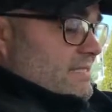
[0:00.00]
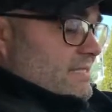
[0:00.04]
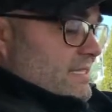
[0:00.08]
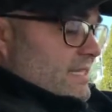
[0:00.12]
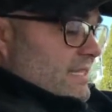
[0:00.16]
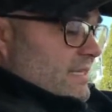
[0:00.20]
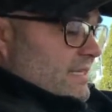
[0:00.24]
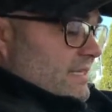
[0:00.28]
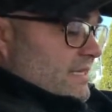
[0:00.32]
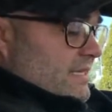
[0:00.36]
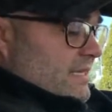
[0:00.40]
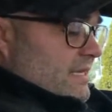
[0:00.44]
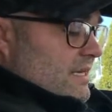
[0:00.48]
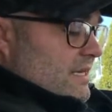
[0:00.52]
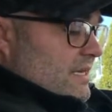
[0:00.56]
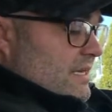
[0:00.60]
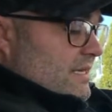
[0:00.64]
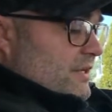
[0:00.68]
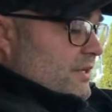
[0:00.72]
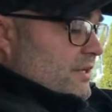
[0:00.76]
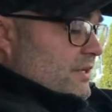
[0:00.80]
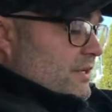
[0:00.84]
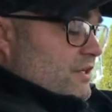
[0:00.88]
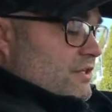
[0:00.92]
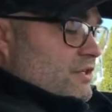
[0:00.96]
then uh,
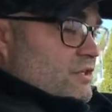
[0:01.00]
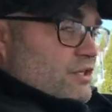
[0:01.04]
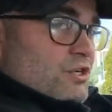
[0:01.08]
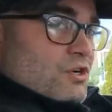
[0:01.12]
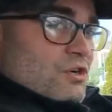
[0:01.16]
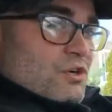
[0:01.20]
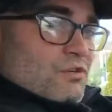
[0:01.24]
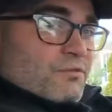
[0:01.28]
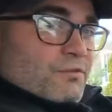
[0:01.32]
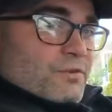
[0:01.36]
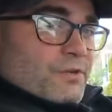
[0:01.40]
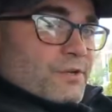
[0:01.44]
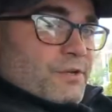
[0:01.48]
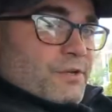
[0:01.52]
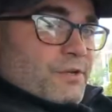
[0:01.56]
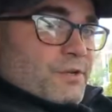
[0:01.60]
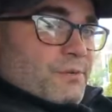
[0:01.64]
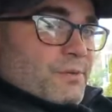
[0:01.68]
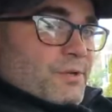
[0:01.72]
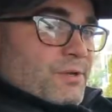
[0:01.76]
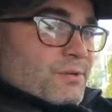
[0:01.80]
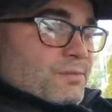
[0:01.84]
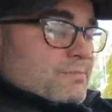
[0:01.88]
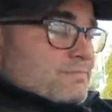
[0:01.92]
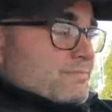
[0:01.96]
you're good to go for your
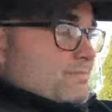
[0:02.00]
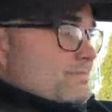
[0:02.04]
commute